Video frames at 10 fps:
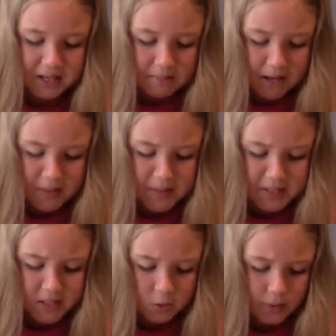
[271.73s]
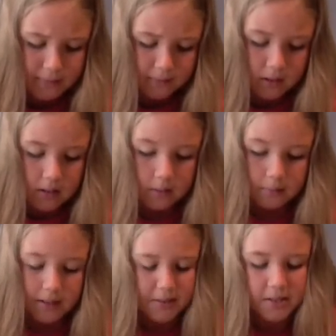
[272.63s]
bathed in sweet
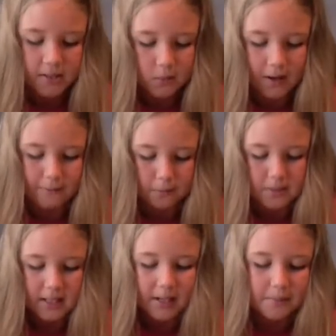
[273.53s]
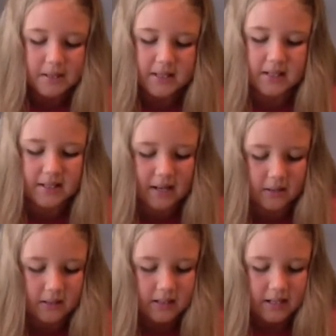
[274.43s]
bathed in sweat from sun up to sundown.